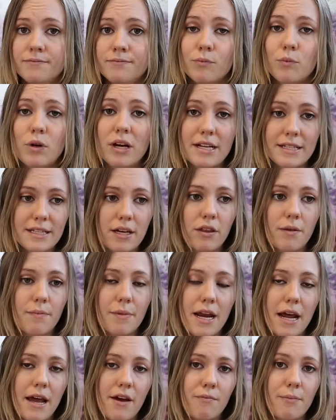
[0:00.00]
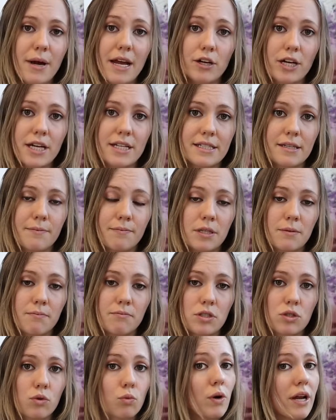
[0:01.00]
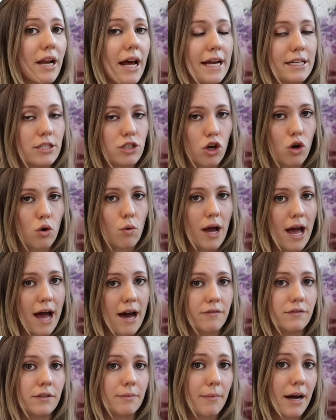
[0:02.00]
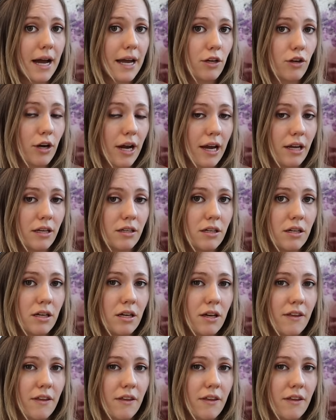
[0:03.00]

When I tell them that I have migraine symptoms when I don't have a migraine,